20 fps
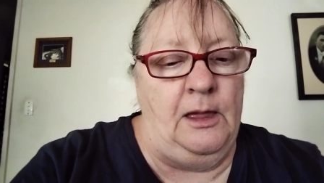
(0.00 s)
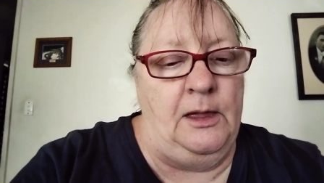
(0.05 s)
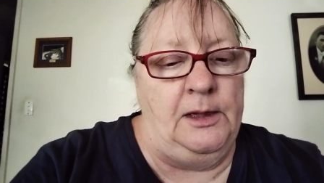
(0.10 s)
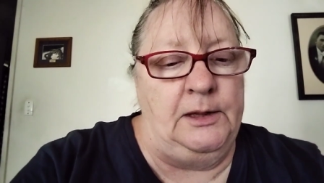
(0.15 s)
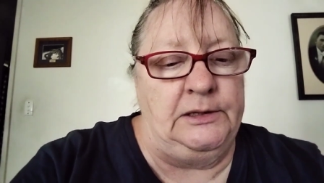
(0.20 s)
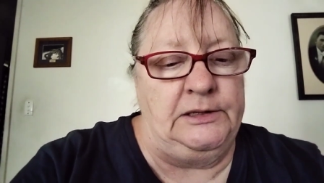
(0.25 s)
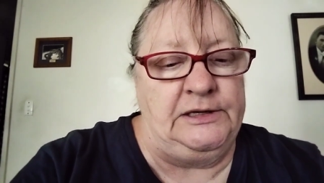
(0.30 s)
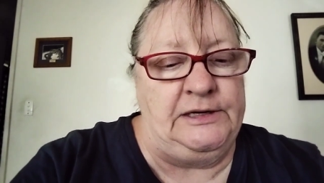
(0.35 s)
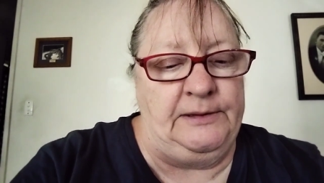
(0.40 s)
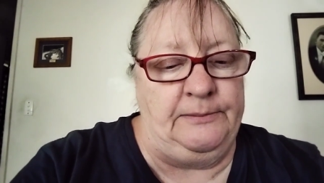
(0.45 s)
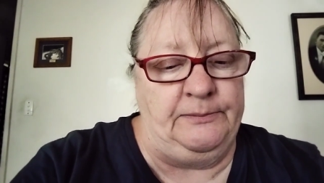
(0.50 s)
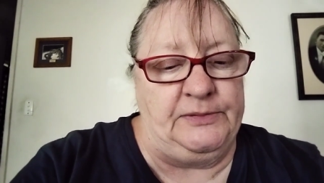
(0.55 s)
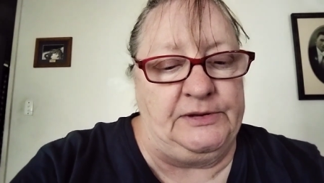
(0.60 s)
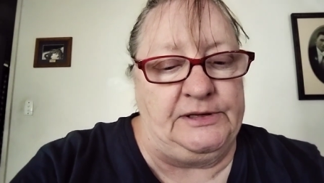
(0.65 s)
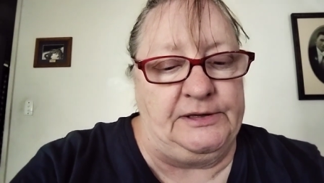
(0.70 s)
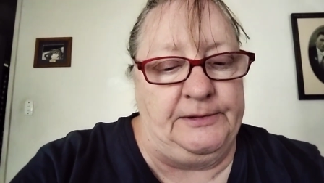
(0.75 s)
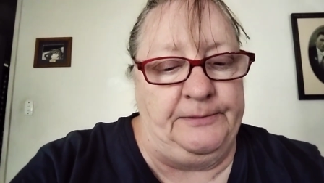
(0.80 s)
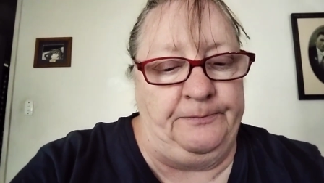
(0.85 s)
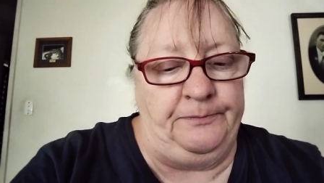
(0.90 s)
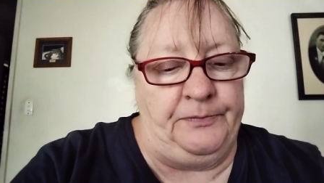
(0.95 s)
tips.
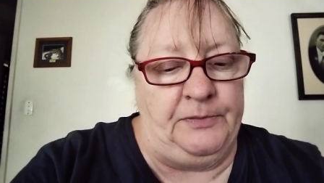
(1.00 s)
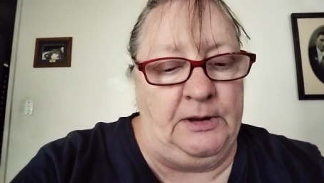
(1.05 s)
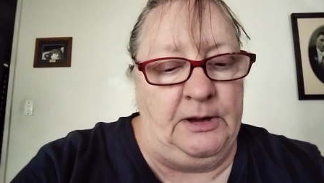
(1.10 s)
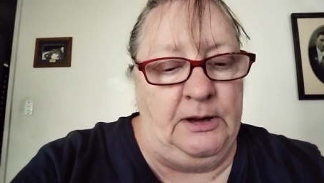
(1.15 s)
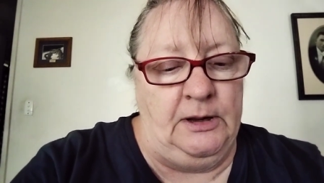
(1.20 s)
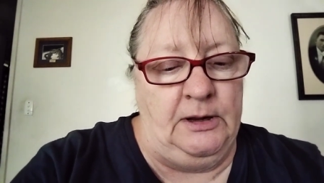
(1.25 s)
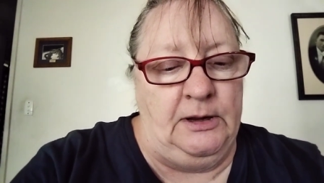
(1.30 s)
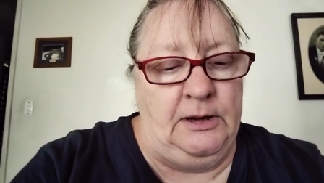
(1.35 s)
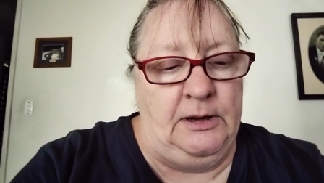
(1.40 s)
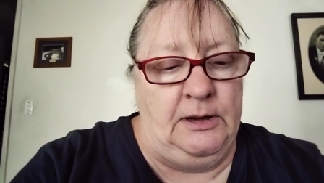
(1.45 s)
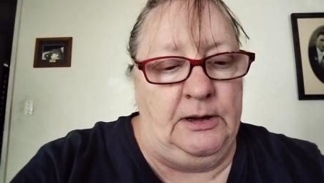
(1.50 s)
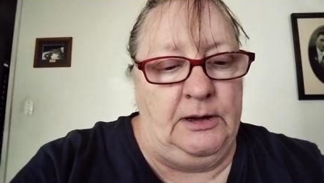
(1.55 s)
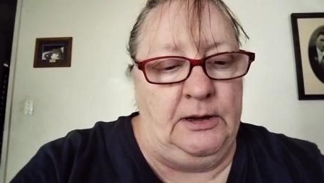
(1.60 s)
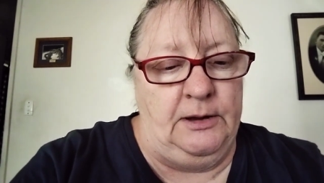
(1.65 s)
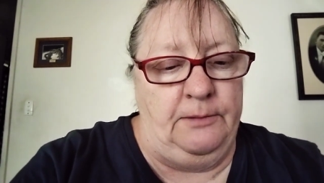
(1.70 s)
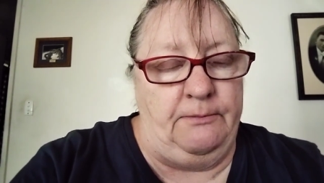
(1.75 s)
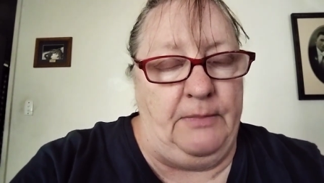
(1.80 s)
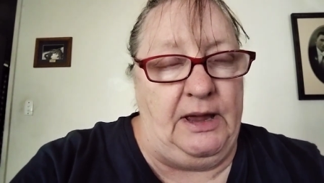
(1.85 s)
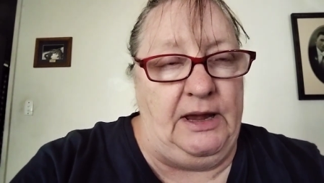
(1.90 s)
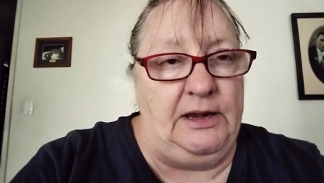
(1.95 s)

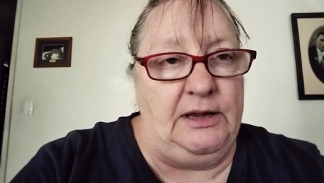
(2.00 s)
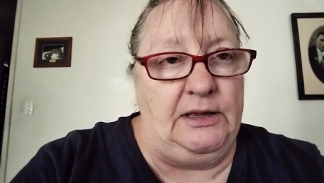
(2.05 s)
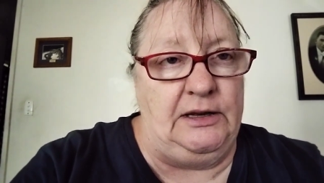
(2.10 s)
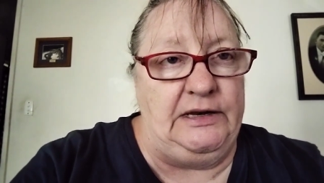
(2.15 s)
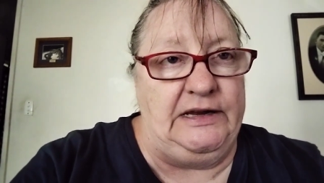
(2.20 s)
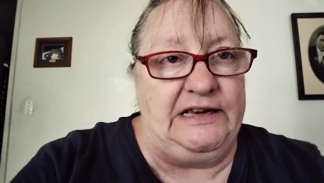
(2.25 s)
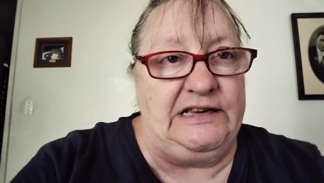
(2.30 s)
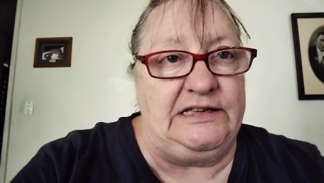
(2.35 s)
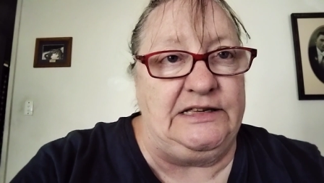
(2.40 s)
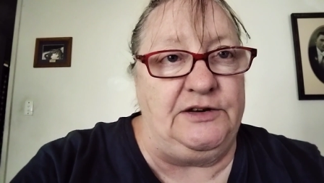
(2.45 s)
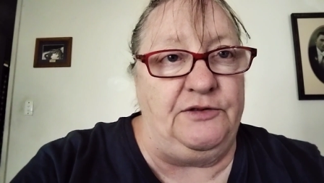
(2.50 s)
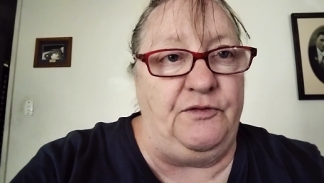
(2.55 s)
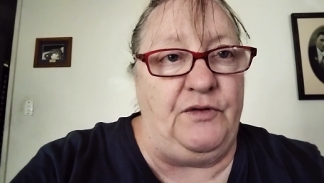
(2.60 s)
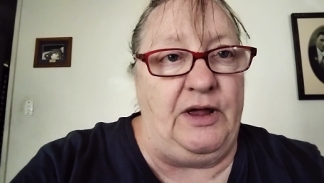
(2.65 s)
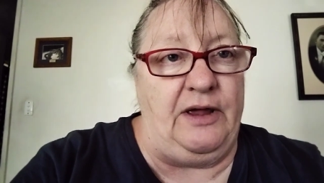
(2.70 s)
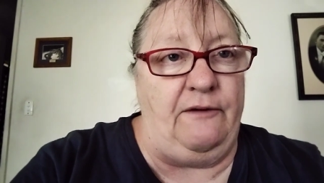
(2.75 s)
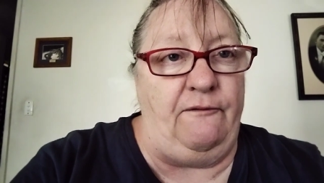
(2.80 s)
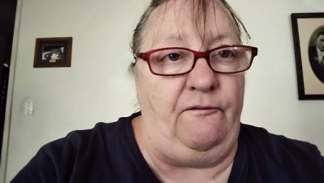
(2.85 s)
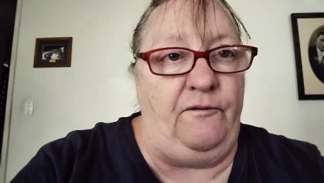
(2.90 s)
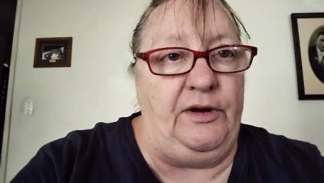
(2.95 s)
Make a list of
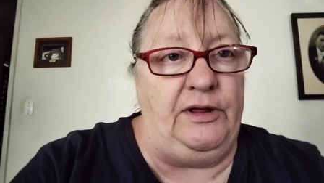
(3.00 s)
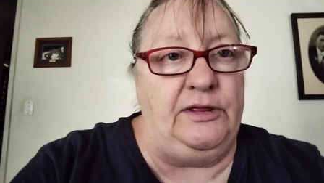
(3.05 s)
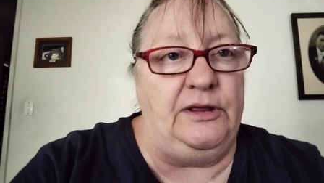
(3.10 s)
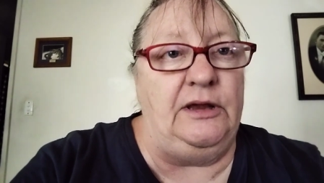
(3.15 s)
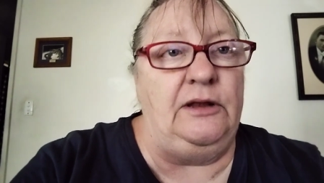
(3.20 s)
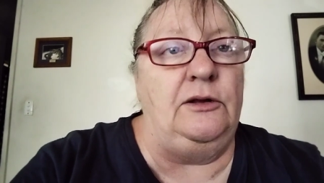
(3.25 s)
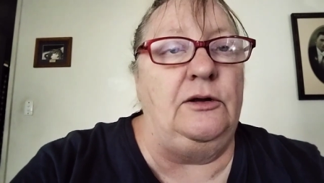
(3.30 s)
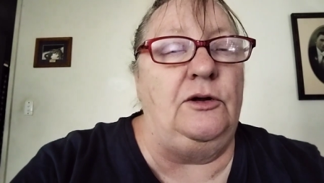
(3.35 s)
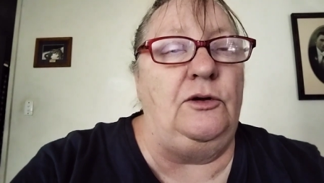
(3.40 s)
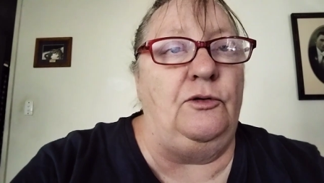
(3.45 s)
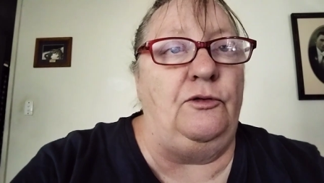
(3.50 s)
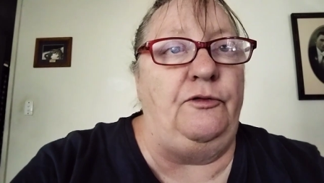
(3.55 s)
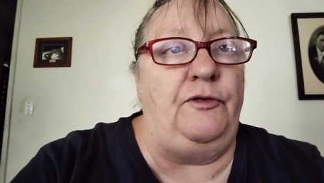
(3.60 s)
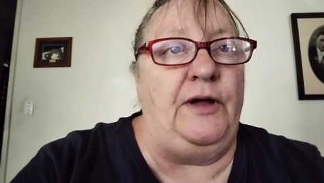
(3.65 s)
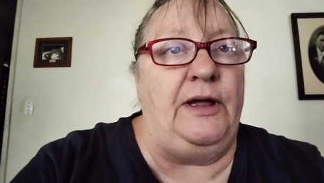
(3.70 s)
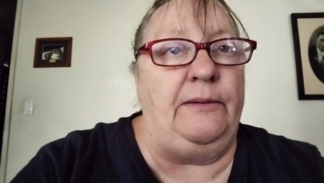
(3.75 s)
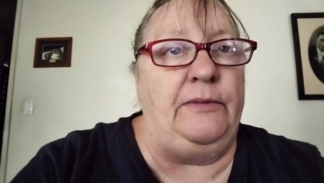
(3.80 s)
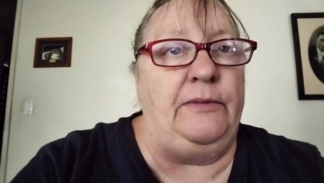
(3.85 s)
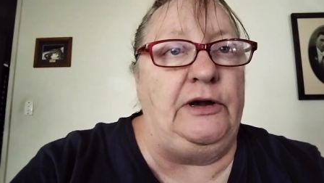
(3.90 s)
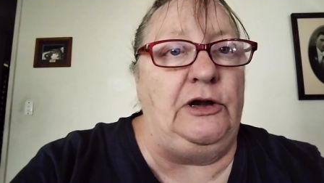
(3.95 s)
everything that your
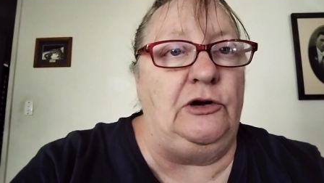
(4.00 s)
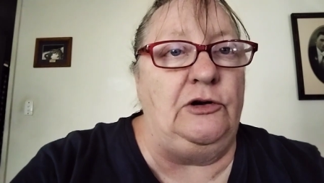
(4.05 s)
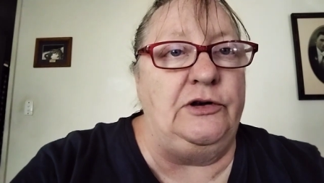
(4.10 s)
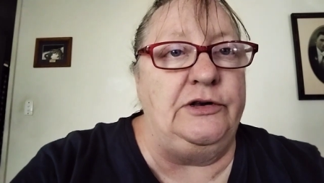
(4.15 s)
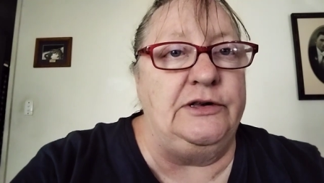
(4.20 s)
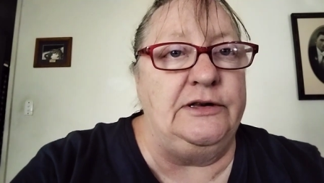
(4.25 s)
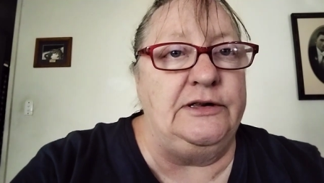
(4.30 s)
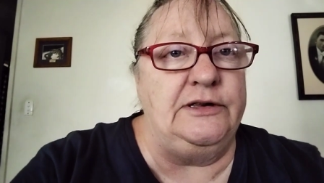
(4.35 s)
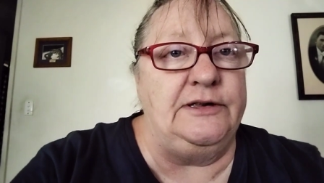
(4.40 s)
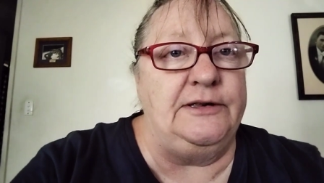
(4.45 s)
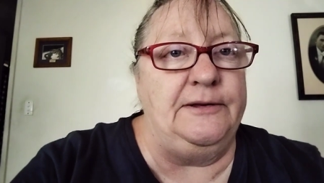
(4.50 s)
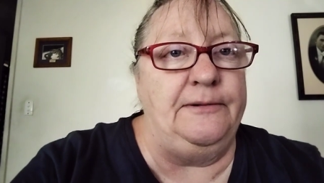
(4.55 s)
family uses.